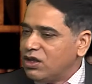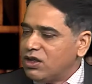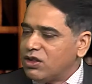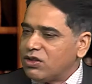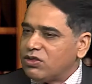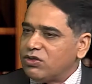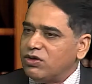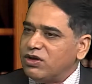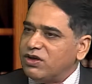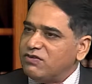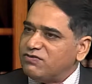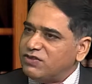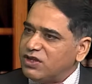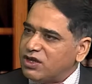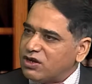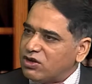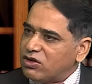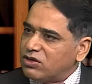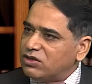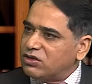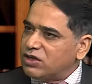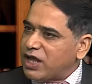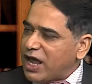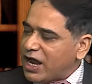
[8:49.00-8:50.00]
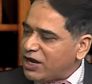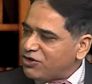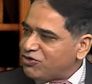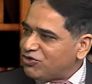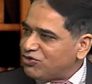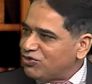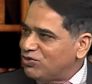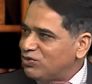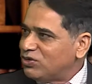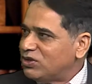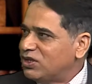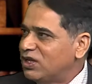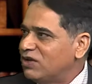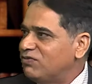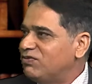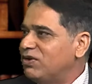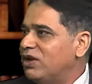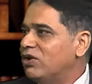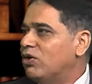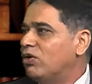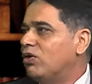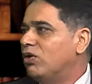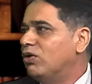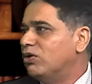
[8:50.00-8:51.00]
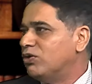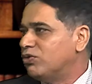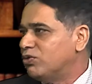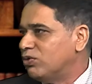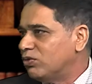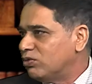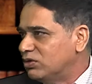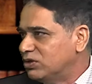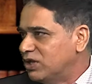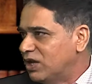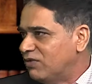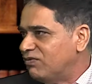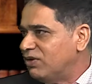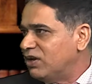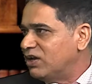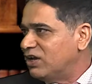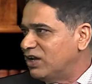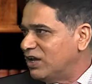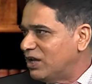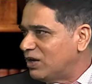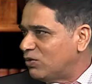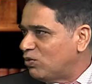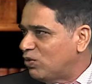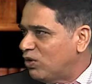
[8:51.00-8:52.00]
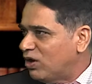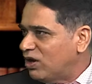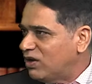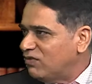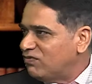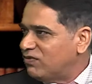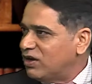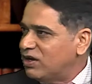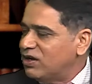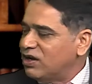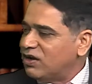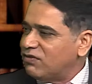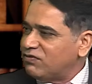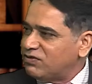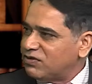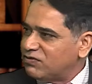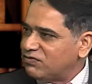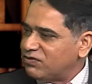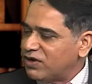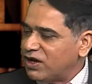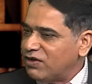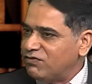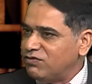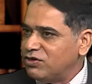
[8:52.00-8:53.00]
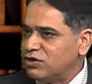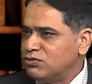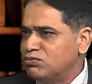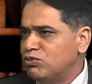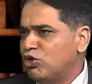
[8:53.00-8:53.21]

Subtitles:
So if they're on that route, they will again qualify after 5 years.